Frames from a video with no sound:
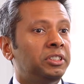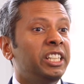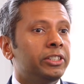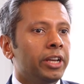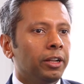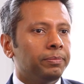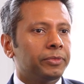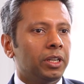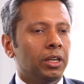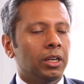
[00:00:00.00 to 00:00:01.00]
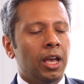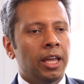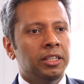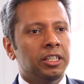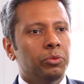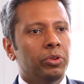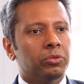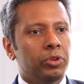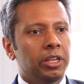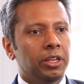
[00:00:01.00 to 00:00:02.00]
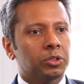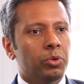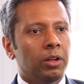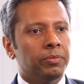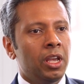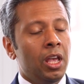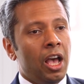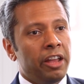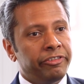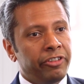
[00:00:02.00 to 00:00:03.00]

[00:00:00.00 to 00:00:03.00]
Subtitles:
detail, and indeed with reading as well. And